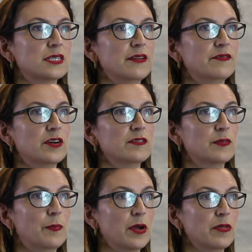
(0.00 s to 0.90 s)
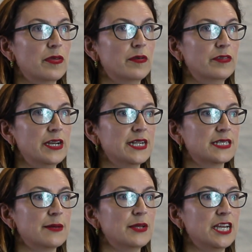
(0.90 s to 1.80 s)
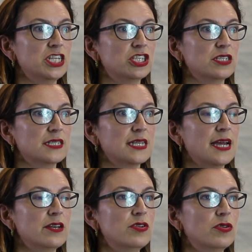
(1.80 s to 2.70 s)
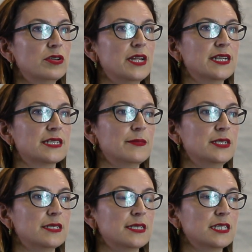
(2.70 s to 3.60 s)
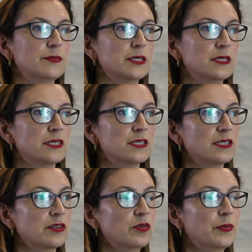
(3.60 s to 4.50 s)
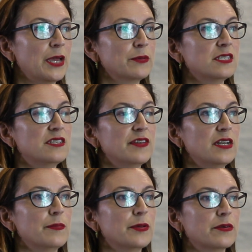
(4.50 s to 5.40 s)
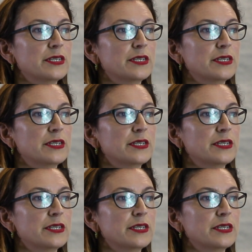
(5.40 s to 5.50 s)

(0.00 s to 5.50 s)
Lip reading: involves both written examinations and non-examined assessments, so you'll be able to develop your